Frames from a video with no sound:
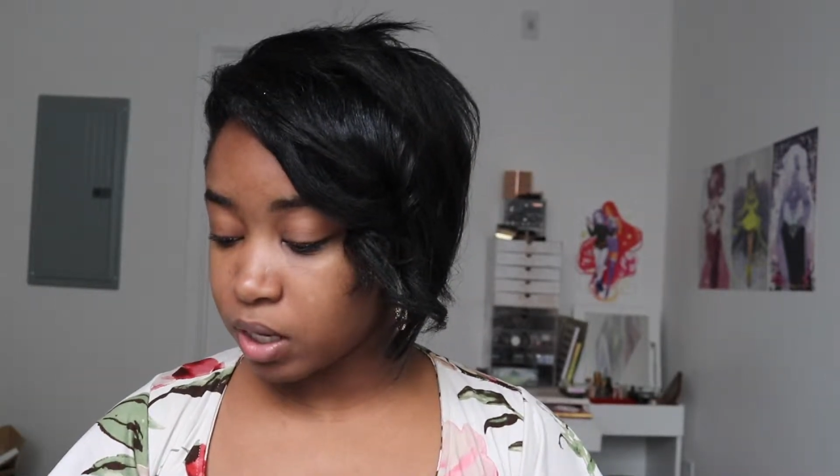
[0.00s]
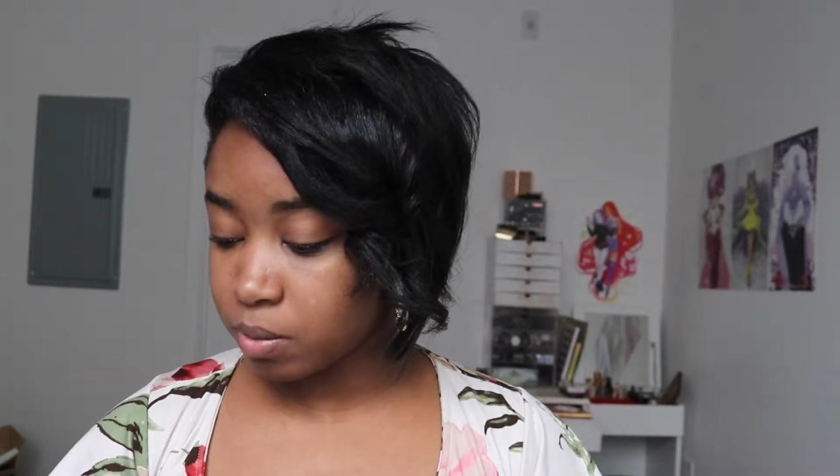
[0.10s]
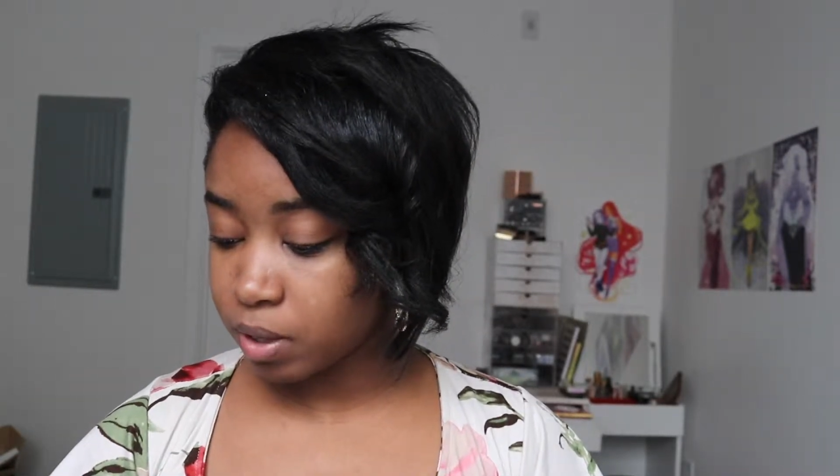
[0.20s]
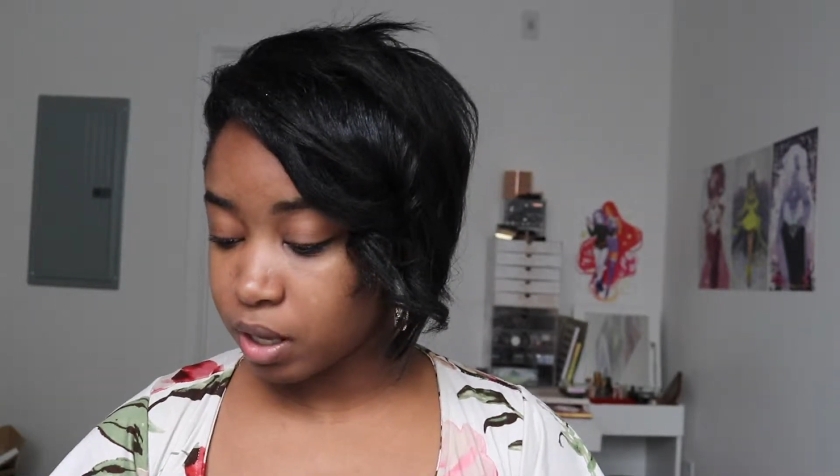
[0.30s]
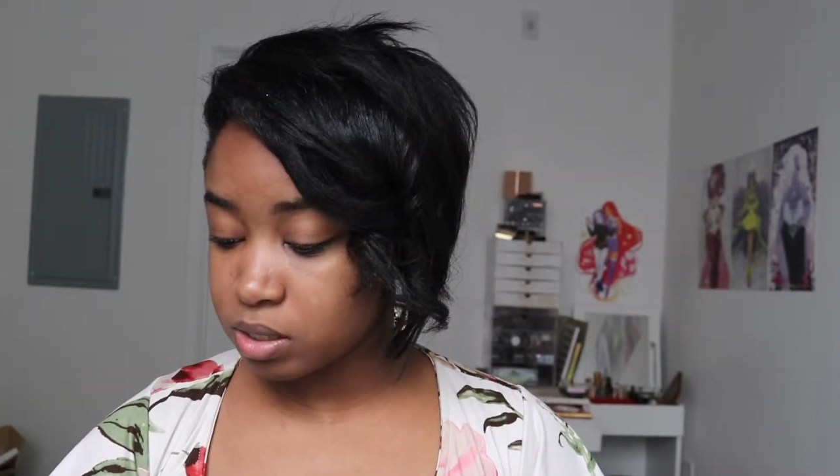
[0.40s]

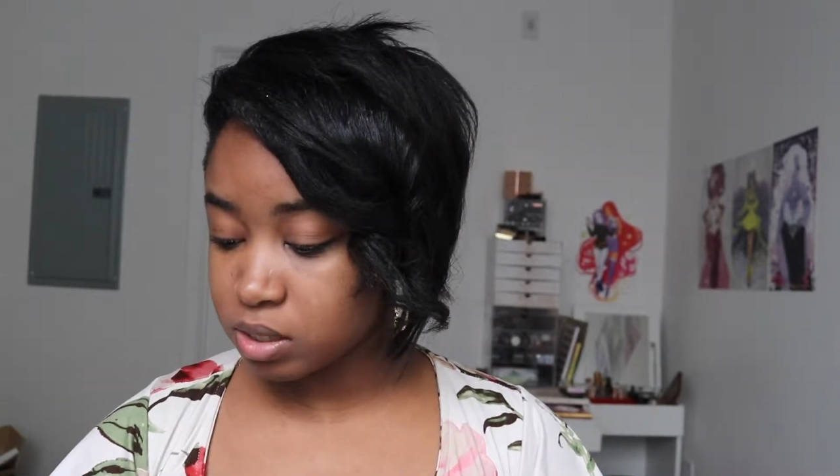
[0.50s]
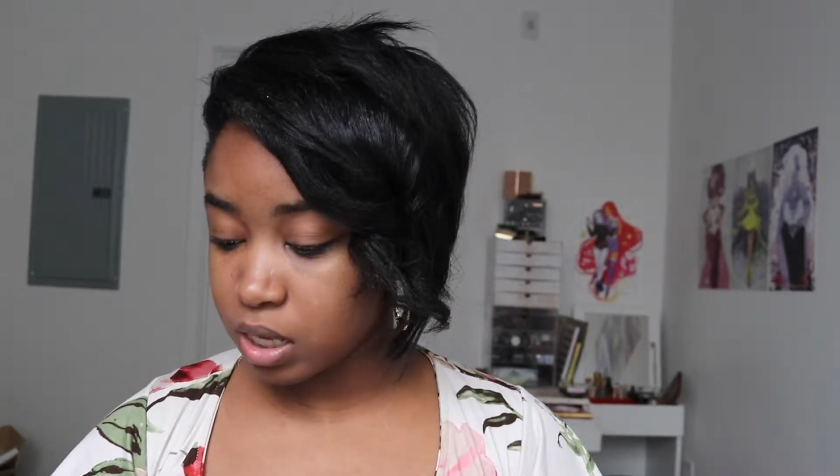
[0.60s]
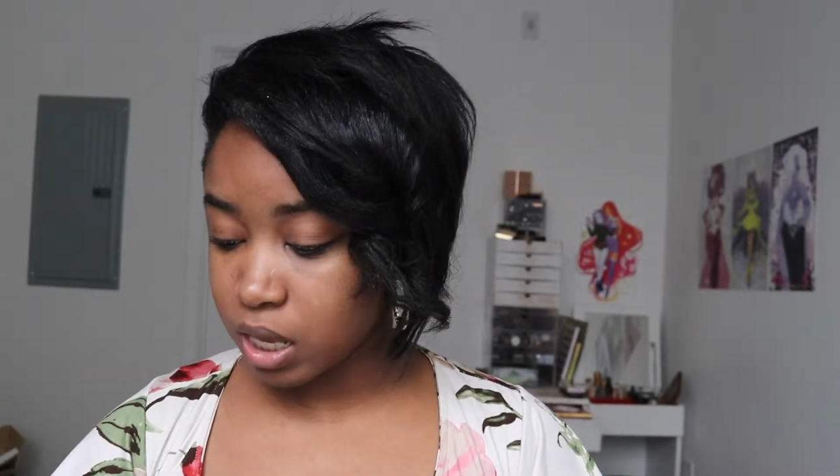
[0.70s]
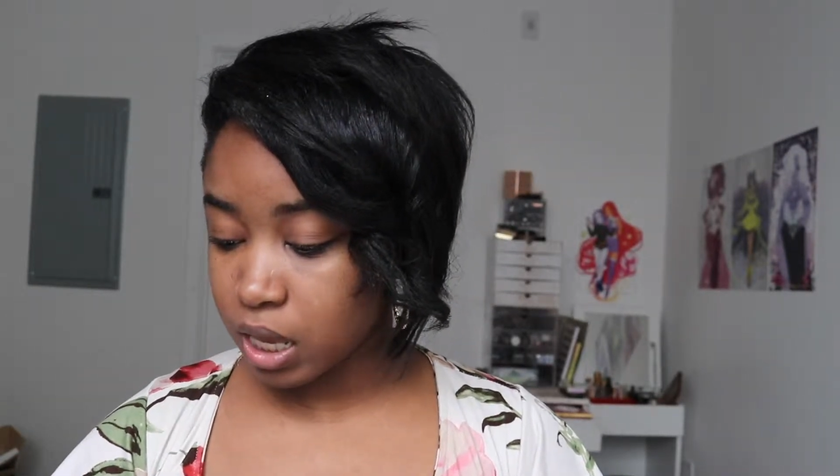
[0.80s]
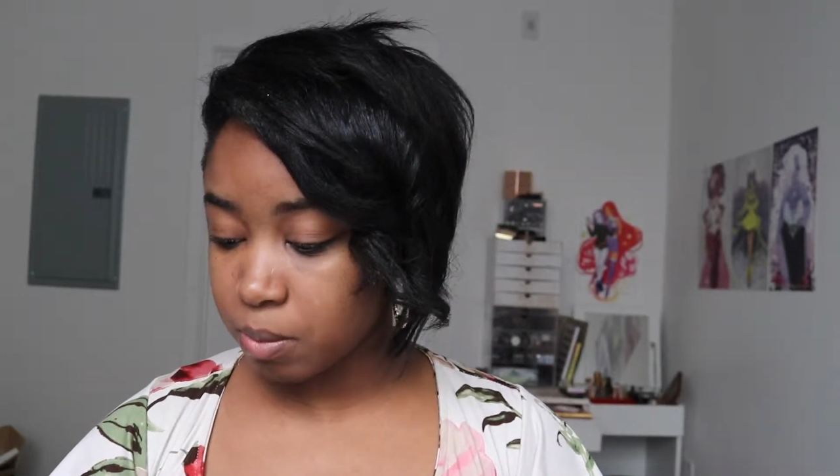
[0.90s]
now because
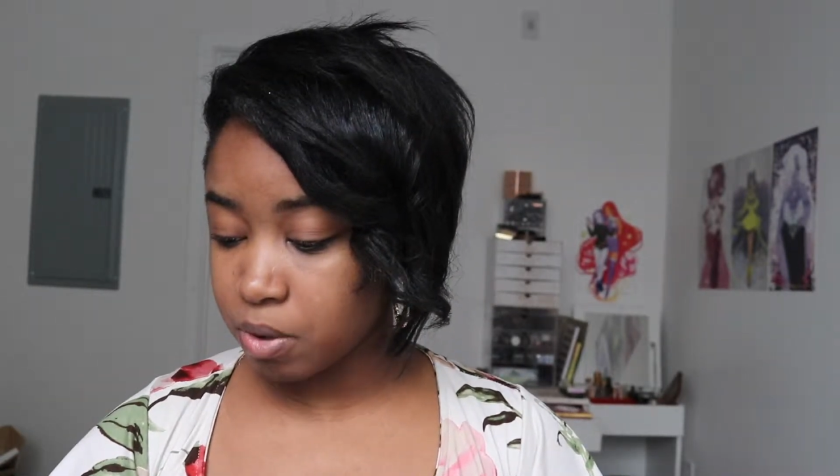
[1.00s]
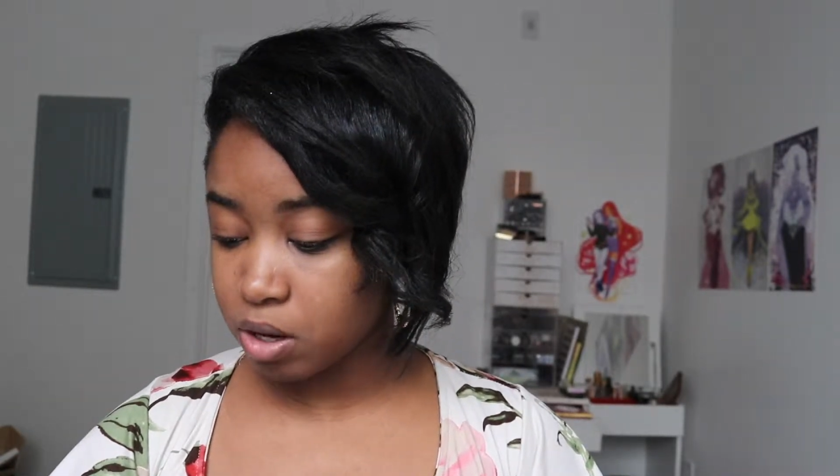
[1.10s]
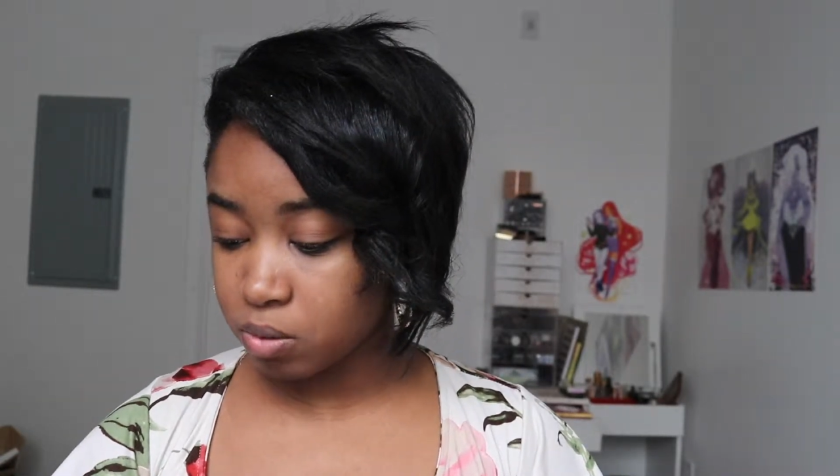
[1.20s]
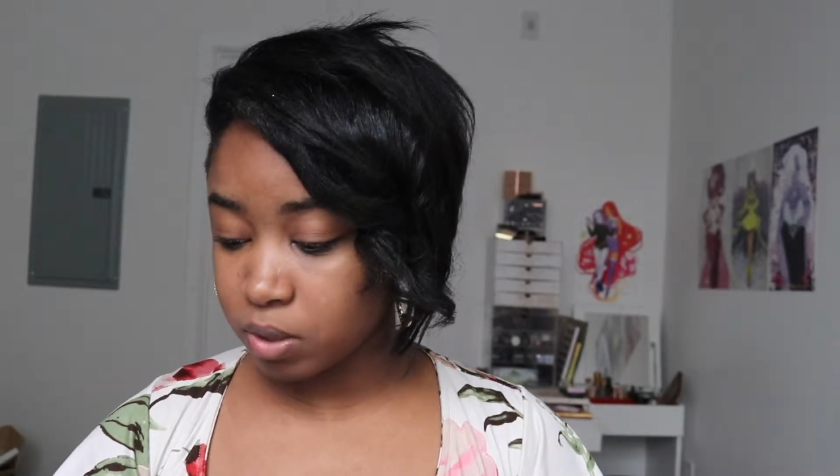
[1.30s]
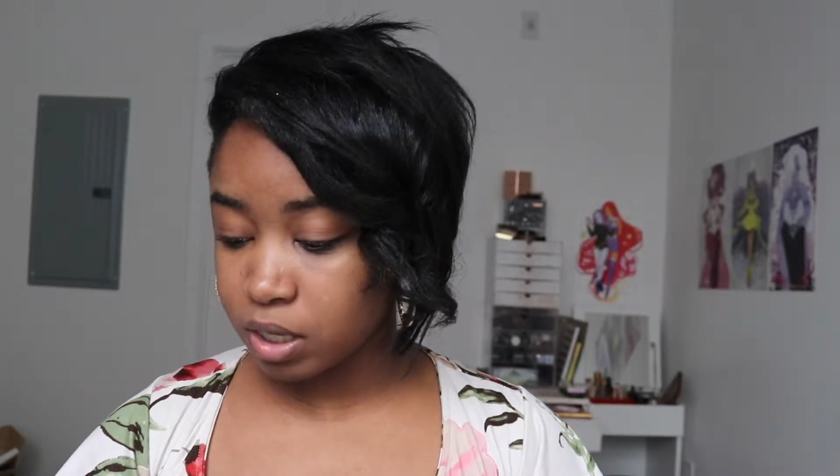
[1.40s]
I'm
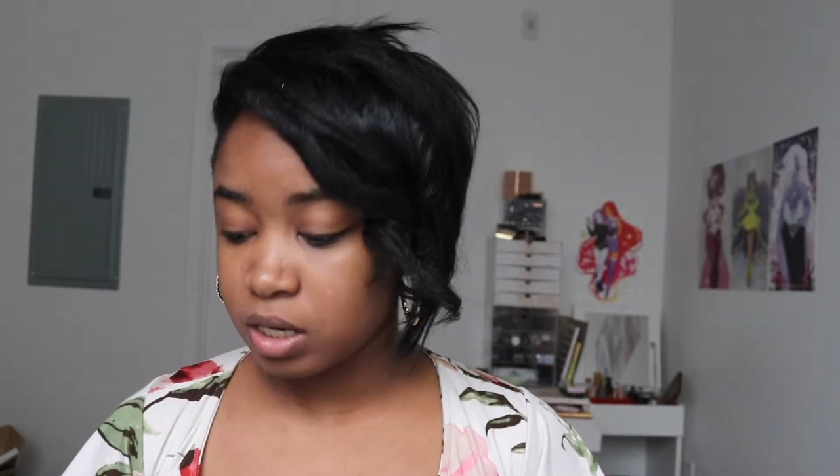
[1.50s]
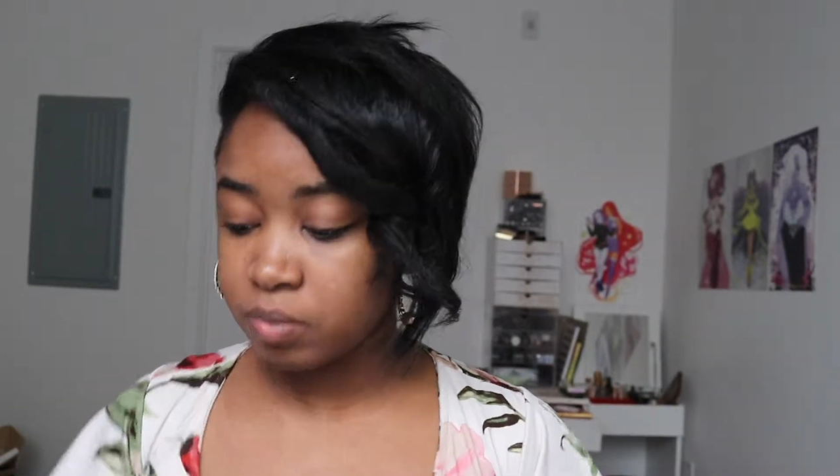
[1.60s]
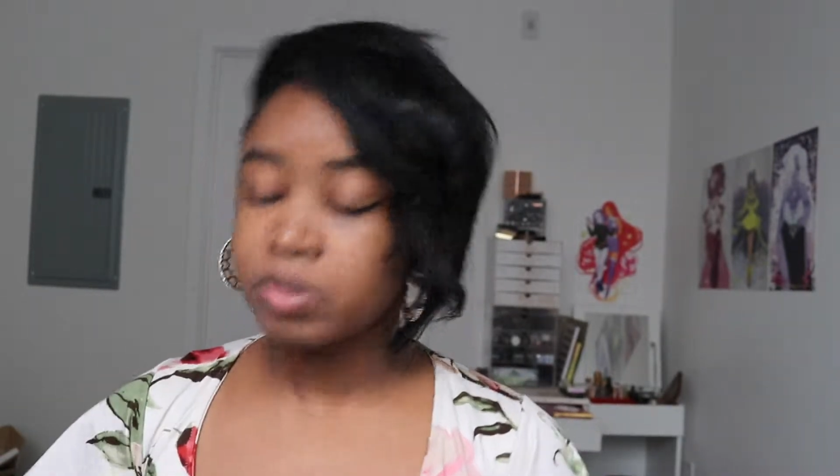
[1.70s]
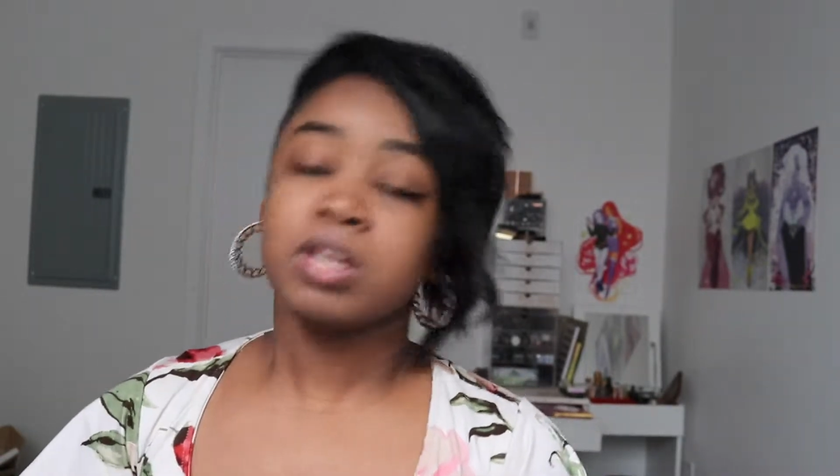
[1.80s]
gonna read.